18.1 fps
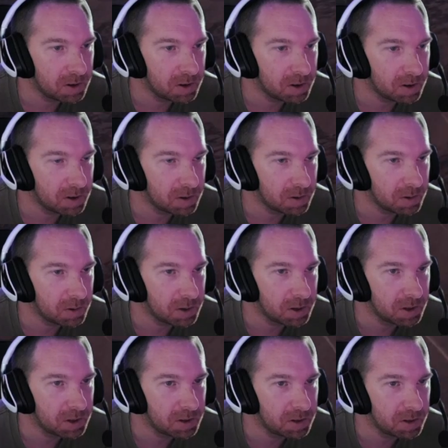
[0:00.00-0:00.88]
are running
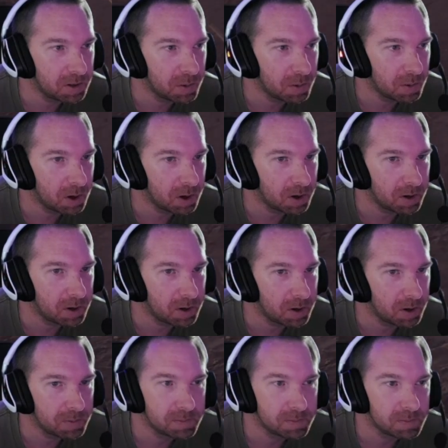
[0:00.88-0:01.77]
to the water.
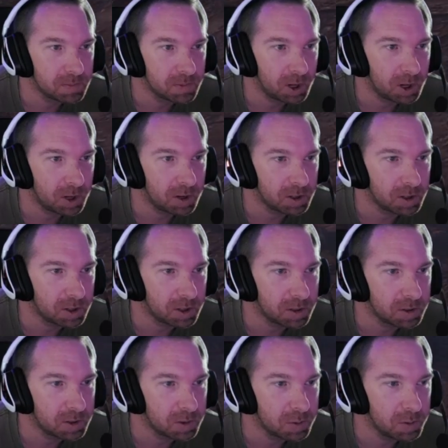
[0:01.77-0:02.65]
Are y'all gonna go swimming?